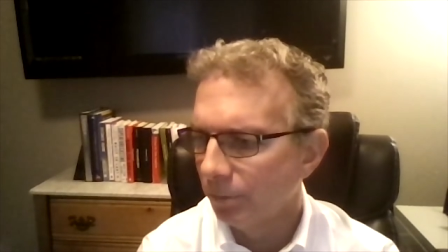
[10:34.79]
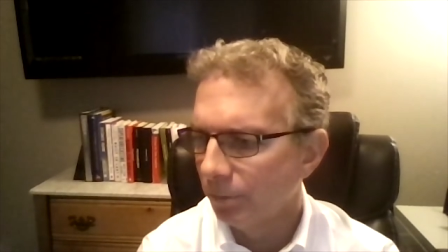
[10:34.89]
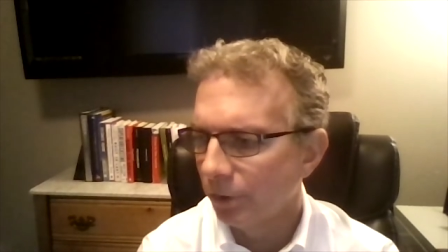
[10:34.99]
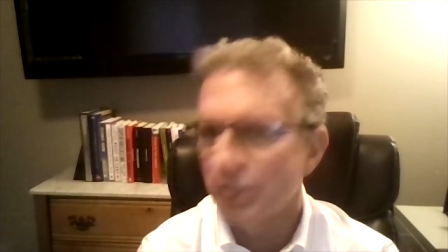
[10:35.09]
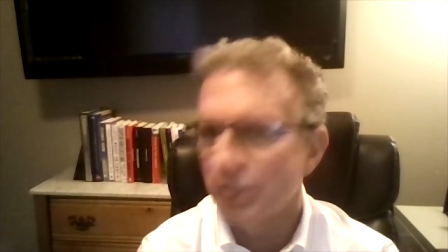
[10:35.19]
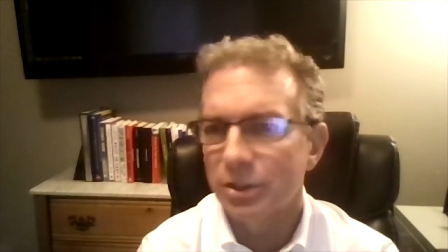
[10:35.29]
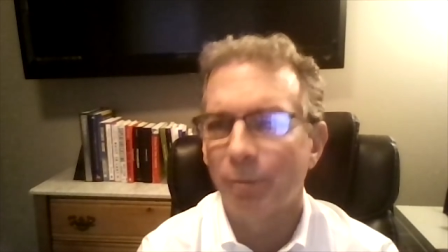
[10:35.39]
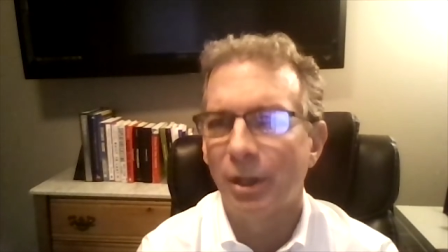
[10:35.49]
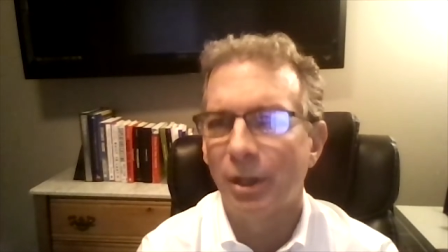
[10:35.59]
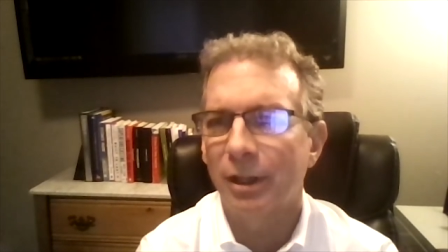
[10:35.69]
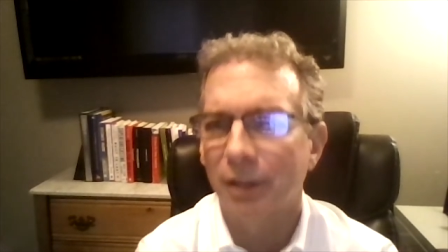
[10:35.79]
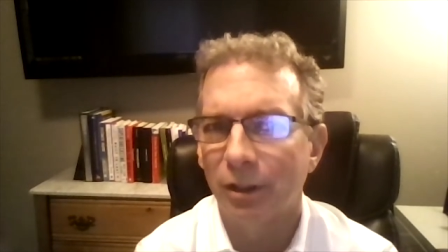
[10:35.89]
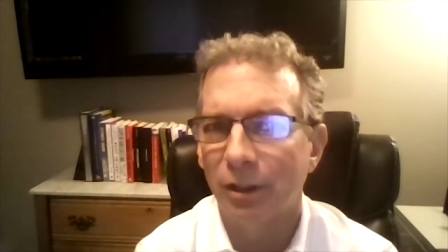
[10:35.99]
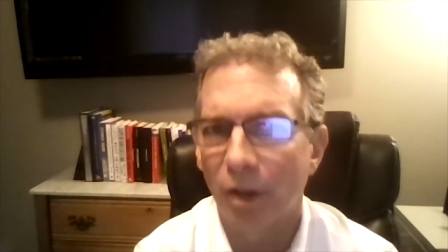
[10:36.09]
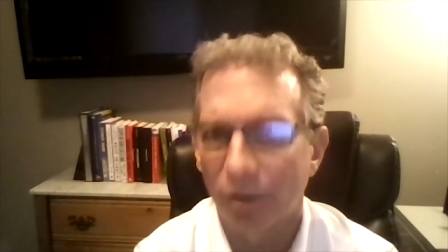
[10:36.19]
There is some luck
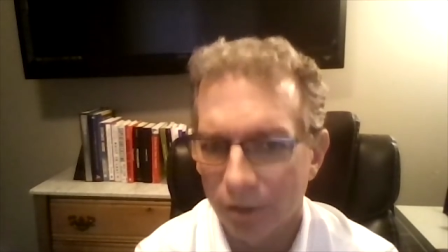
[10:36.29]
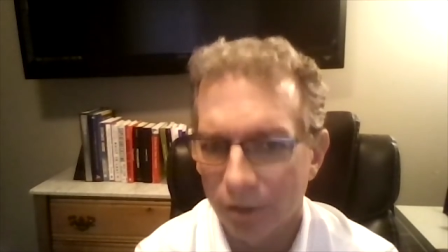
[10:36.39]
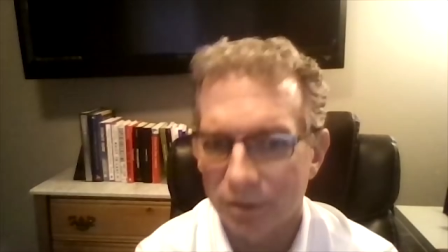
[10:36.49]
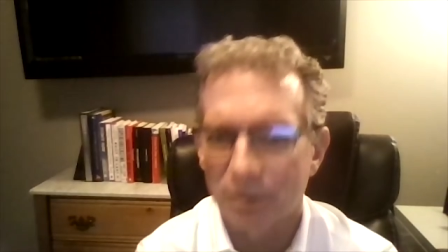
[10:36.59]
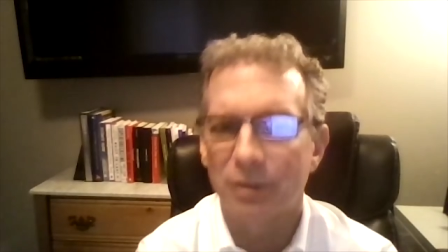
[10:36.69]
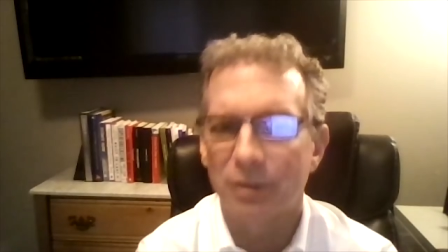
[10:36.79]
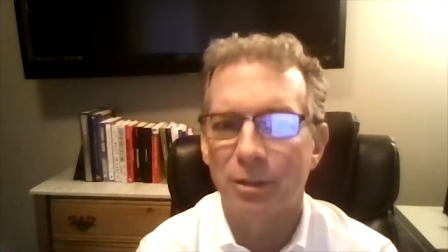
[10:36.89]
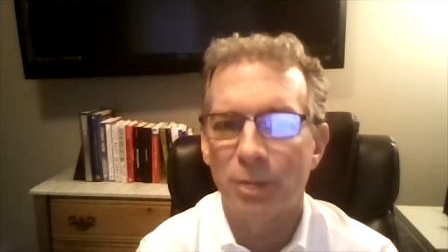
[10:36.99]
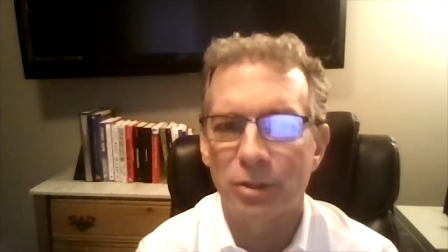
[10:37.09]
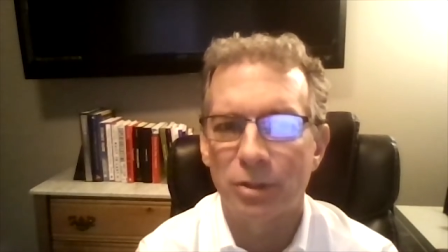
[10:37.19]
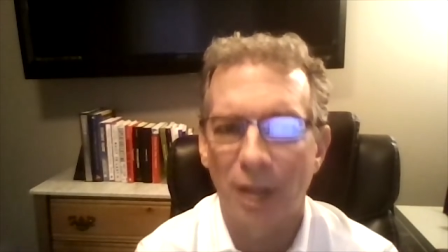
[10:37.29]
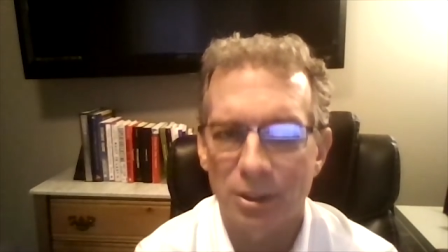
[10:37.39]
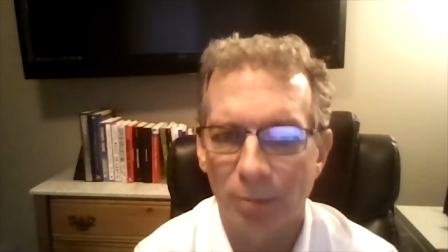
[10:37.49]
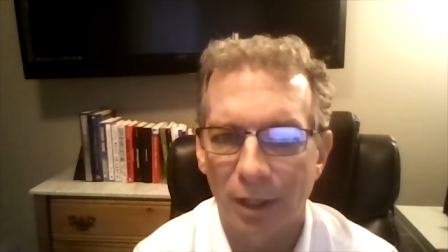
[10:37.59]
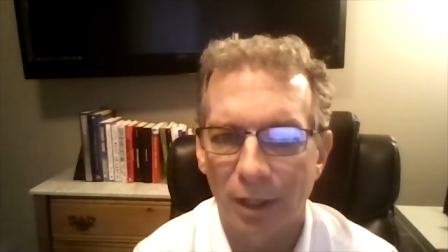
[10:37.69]
in all of this. As I mentioned, I had
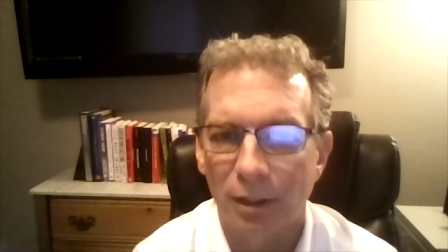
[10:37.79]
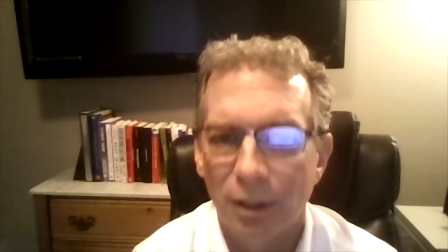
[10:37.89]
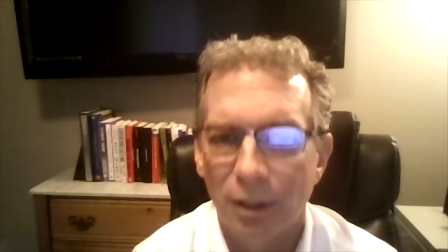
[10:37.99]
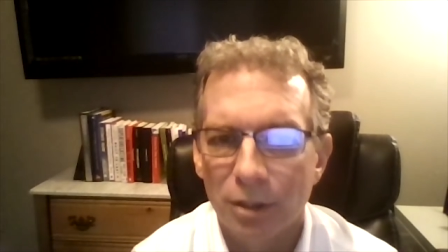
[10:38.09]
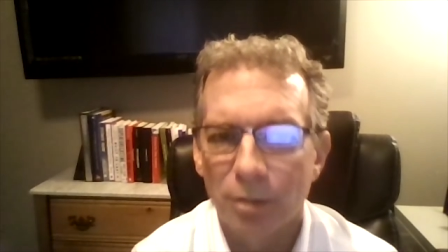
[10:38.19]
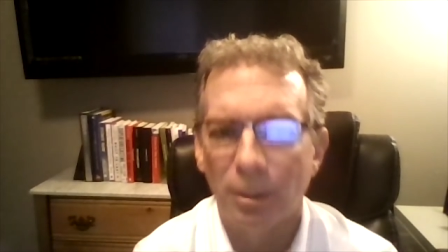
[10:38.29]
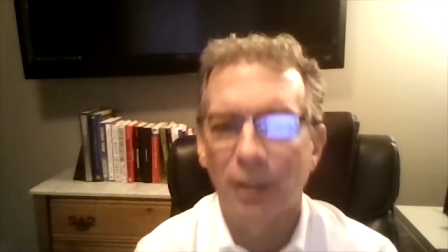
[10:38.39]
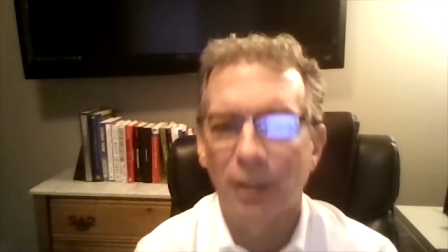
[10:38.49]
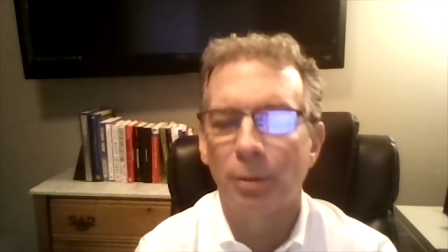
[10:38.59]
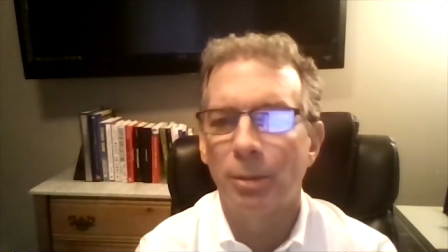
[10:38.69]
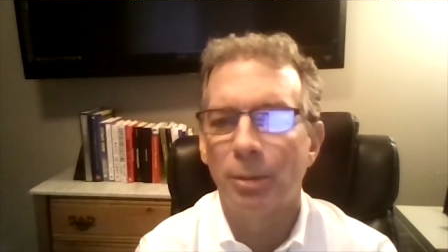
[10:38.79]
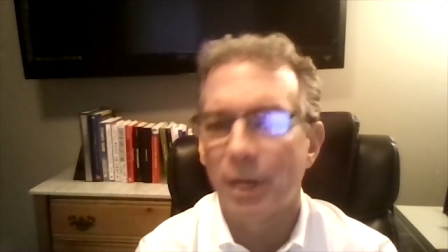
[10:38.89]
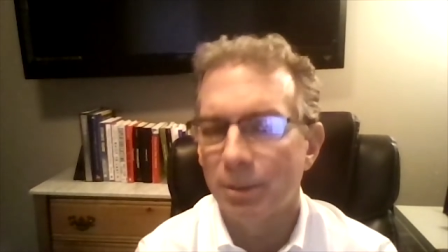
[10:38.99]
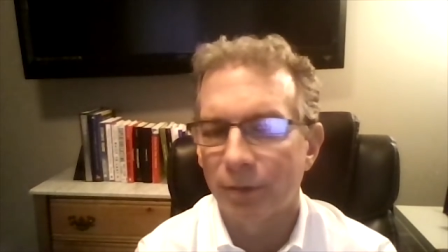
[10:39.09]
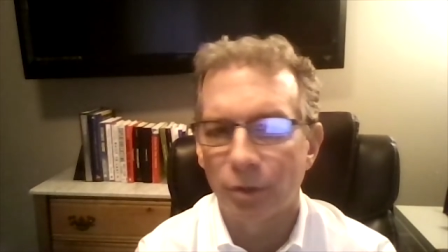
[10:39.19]
some luck making a little bit of
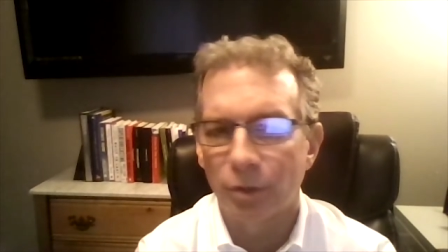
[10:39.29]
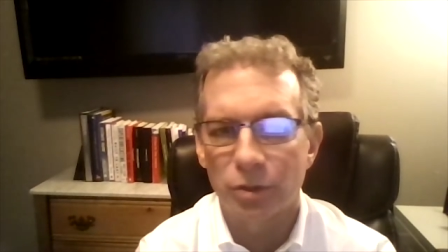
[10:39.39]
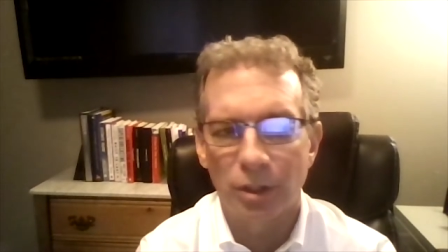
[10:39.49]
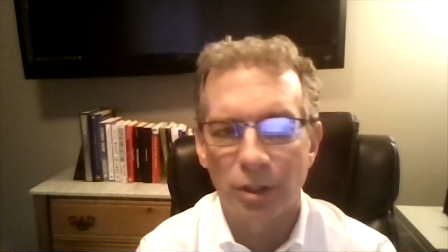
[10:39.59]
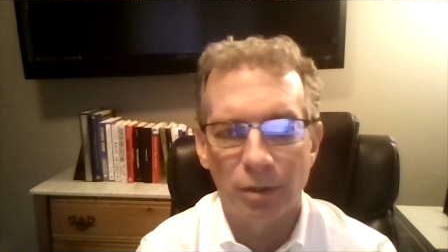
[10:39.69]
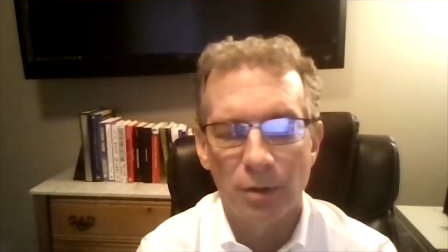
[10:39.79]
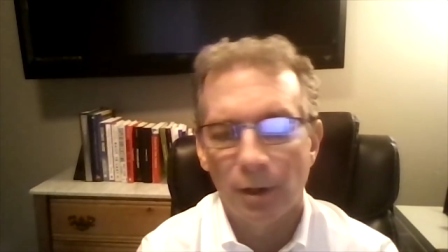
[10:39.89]
money my first year.